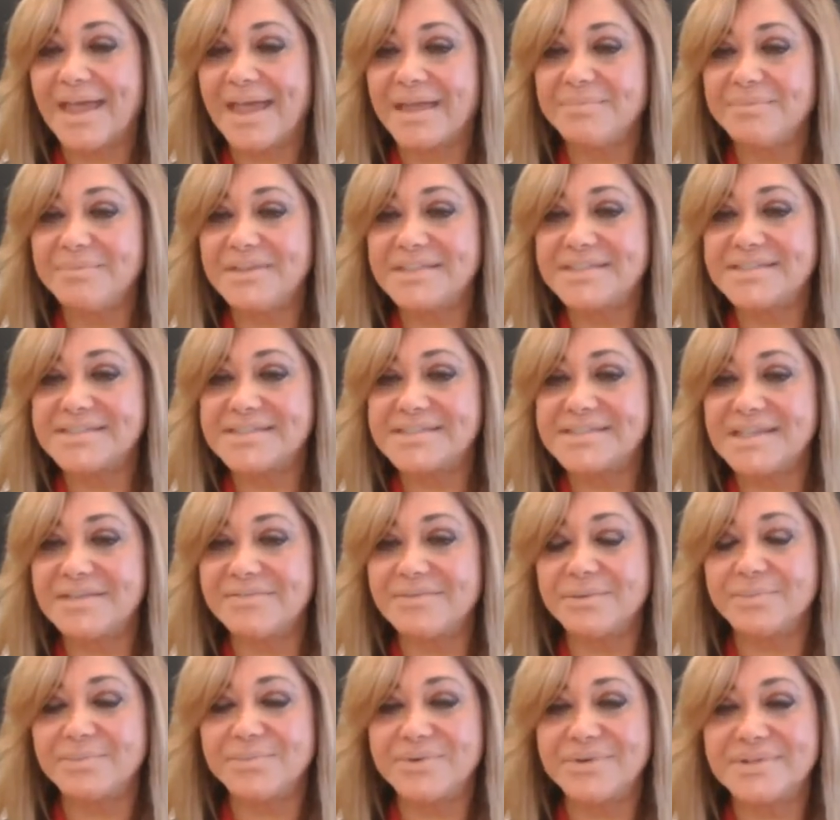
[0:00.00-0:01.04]
I missed
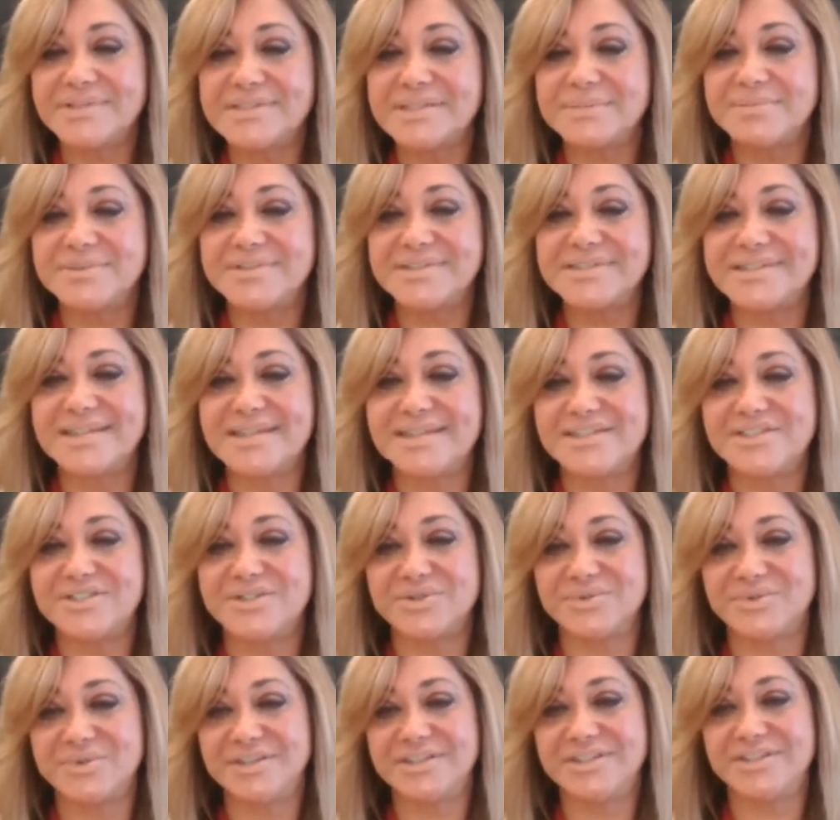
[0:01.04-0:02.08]
7 principles that
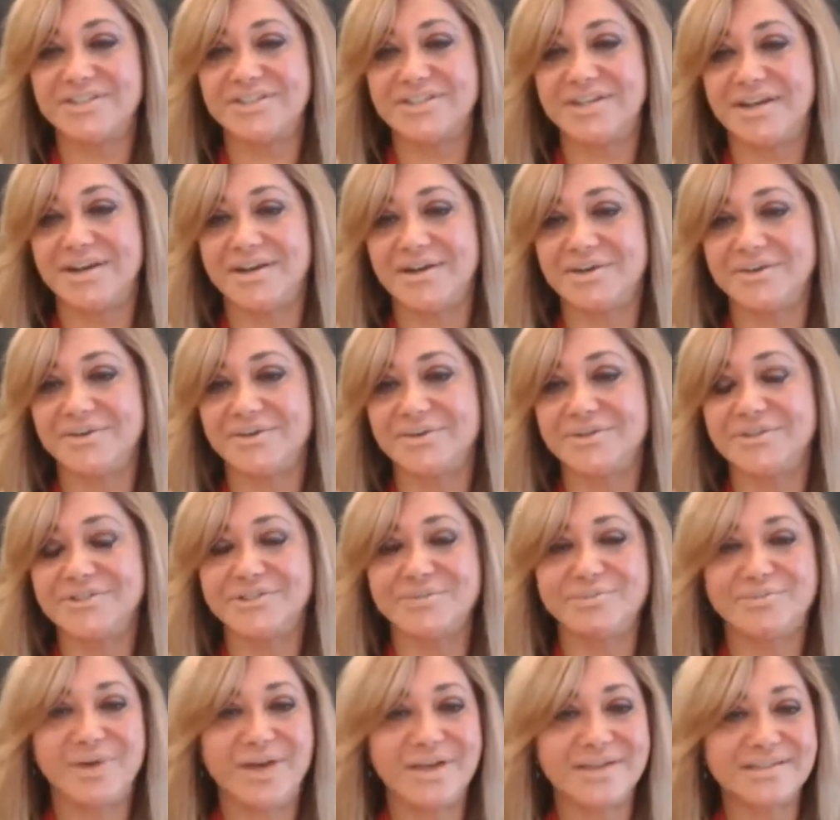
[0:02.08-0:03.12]
Shirin shared. Could
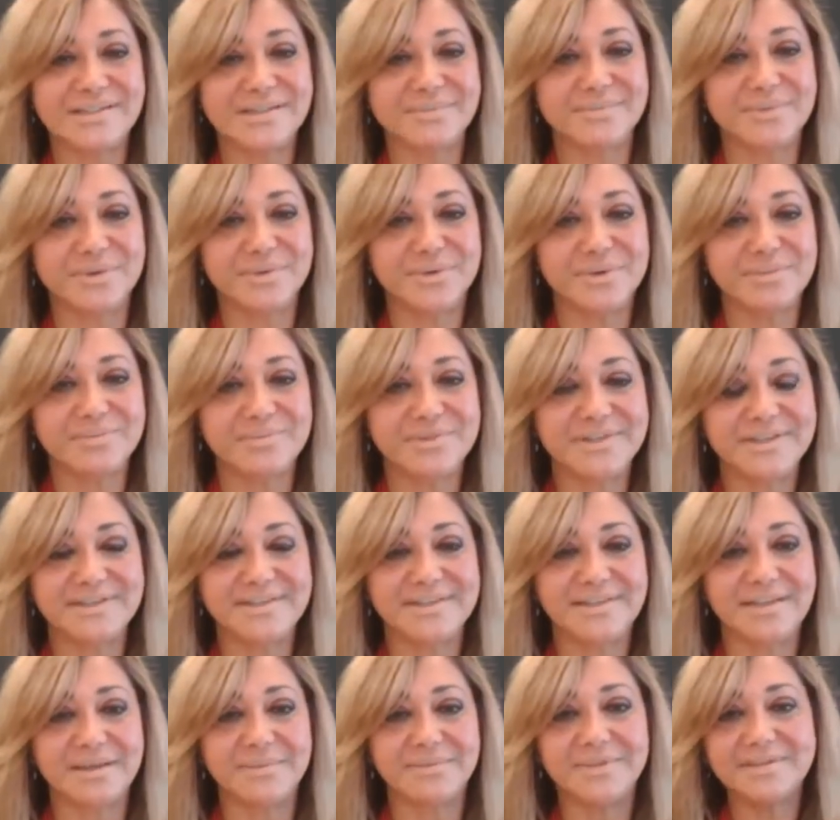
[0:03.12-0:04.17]
you possibly
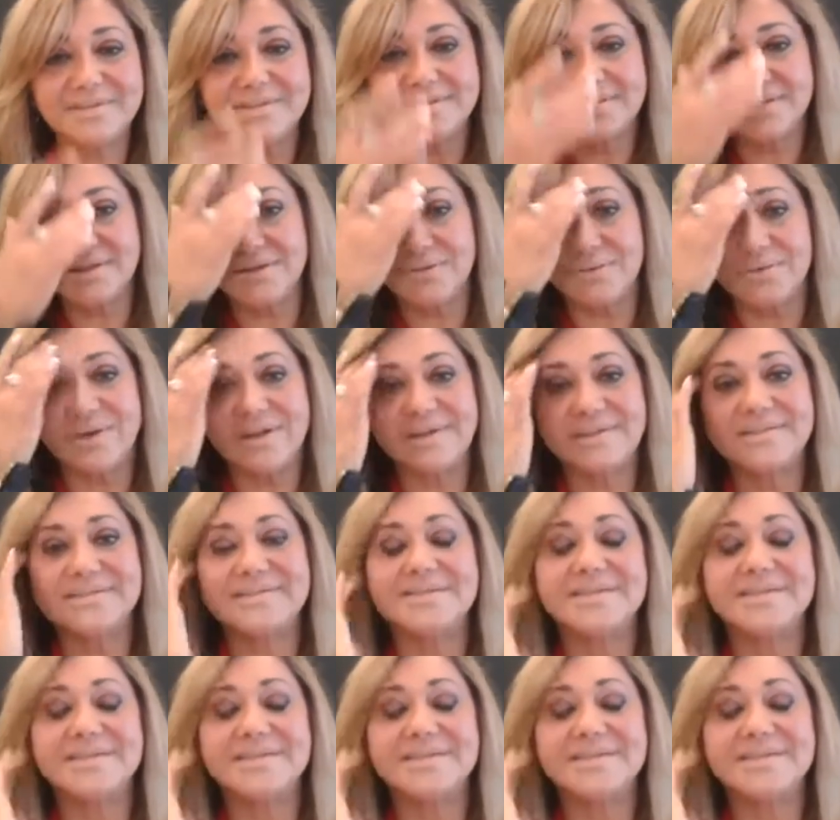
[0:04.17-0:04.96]
repeat them? This is a great